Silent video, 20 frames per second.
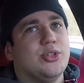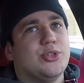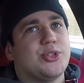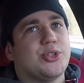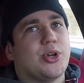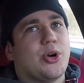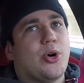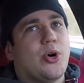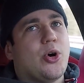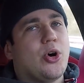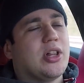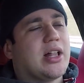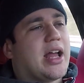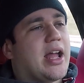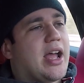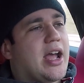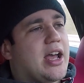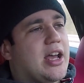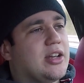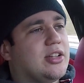so all I
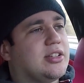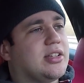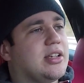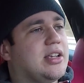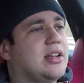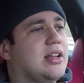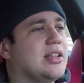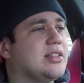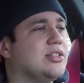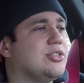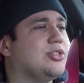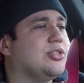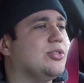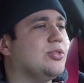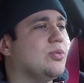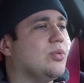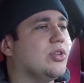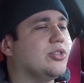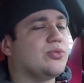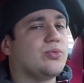had to listen to
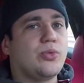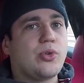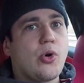was